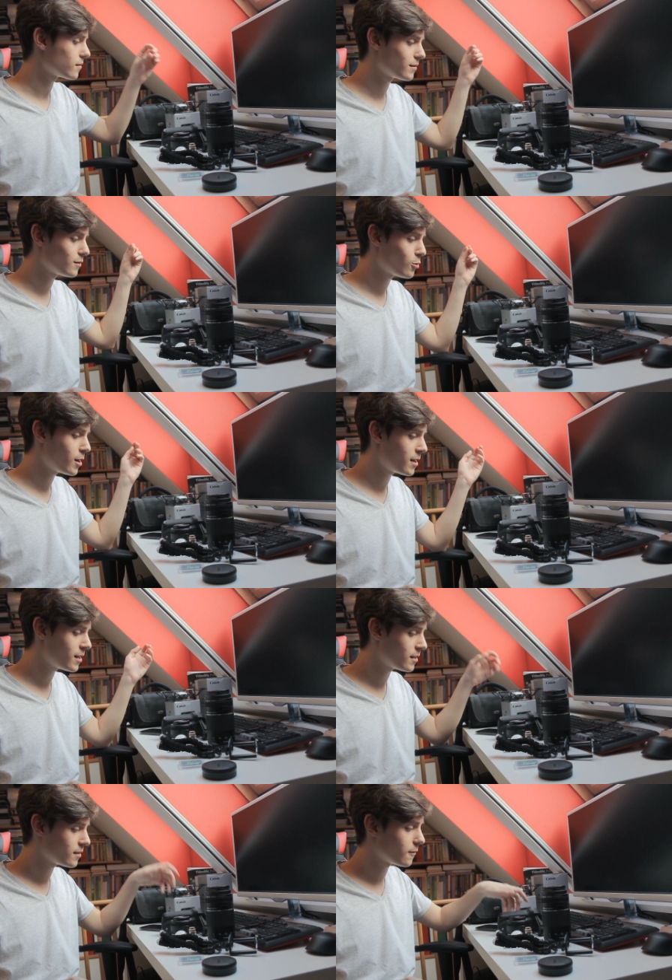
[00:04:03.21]

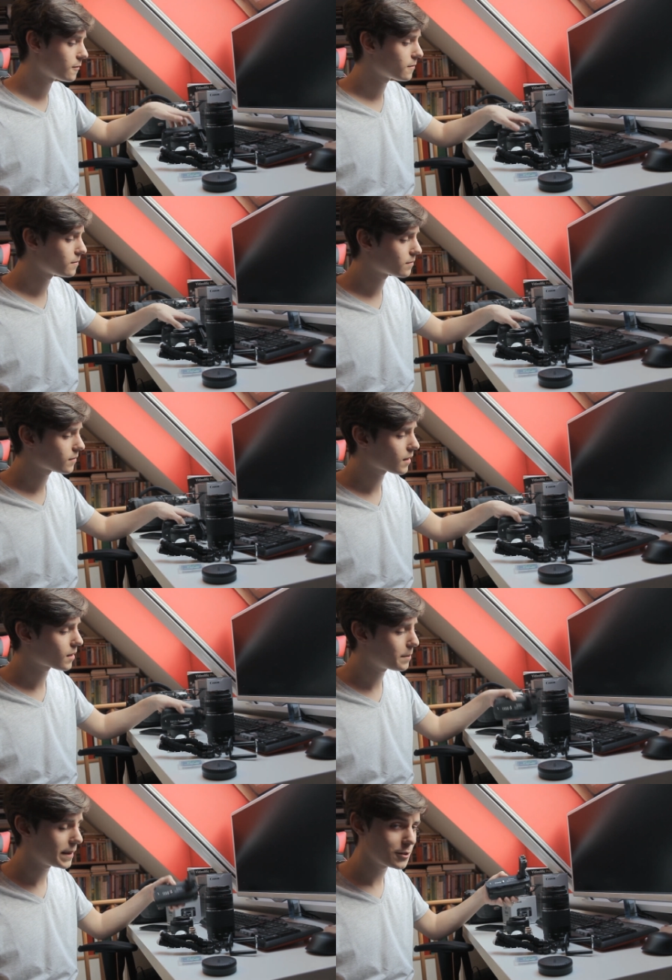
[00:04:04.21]
Well,
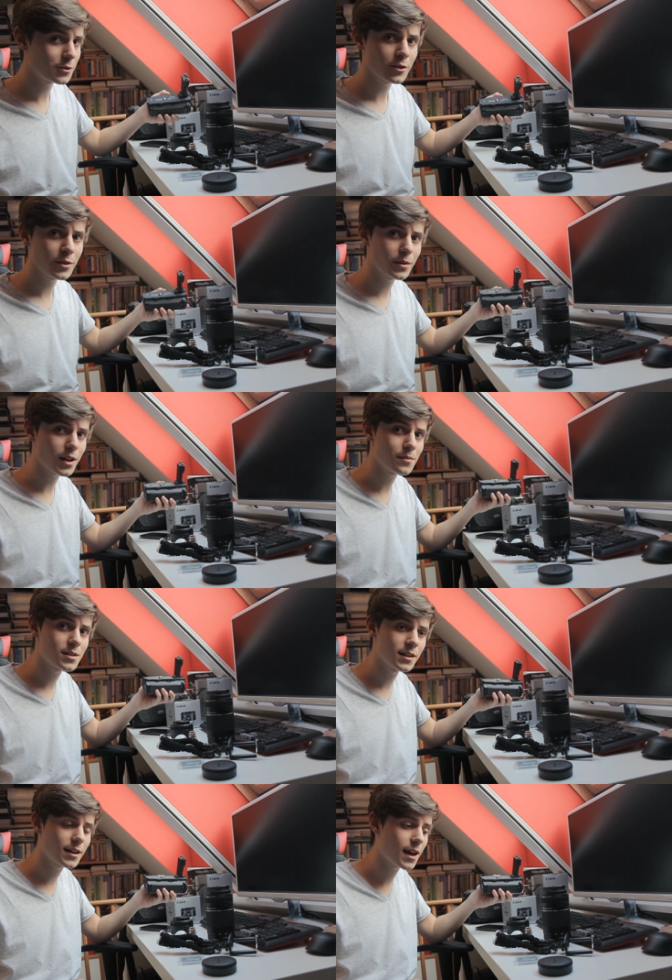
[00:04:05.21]
battery grip
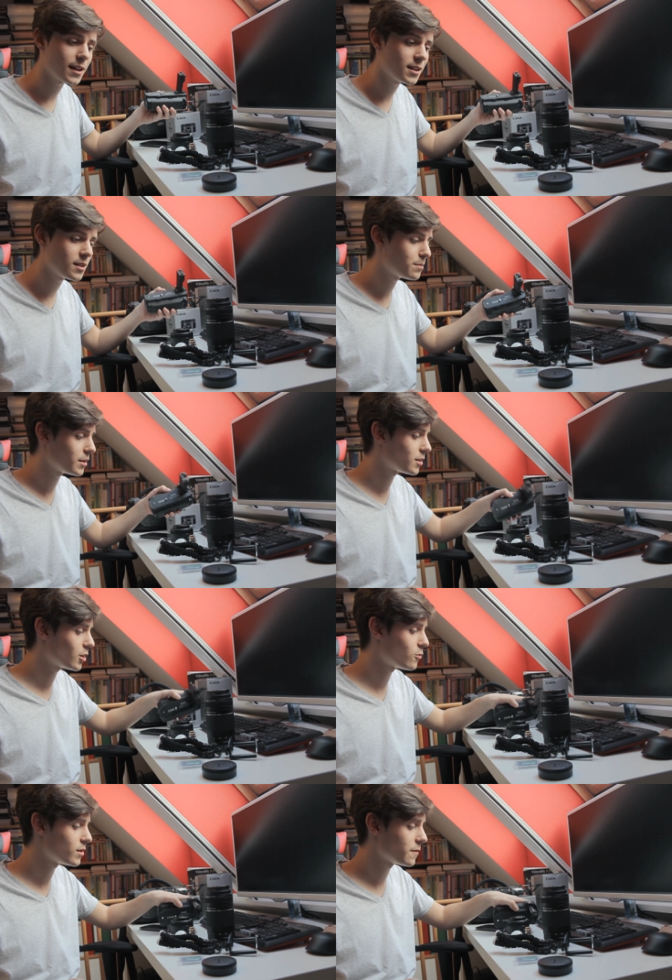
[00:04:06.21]
comes in handy, but
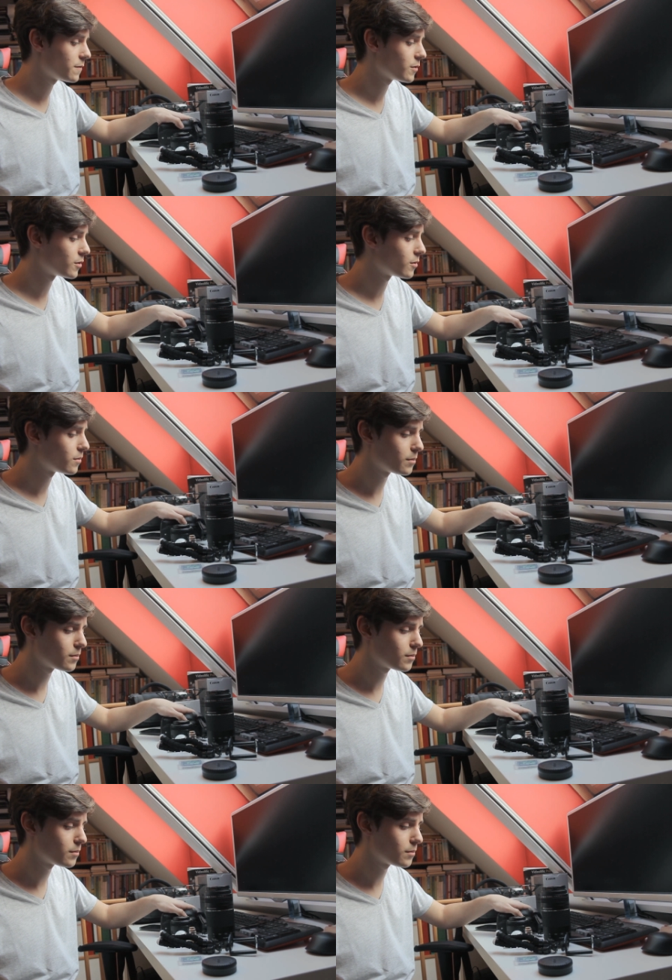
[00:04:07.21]
only if you're